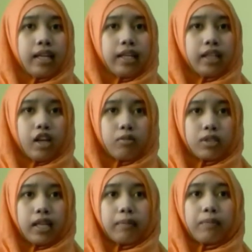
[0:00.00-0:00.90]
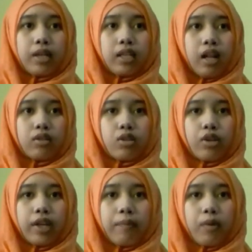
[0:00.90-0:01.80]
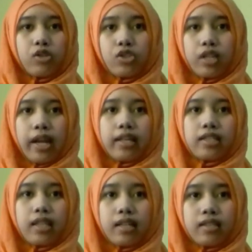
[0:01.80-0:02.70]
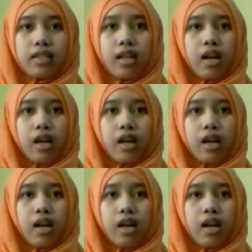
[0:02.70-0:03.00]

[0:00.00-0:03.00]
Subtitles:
Income statement also reports the excess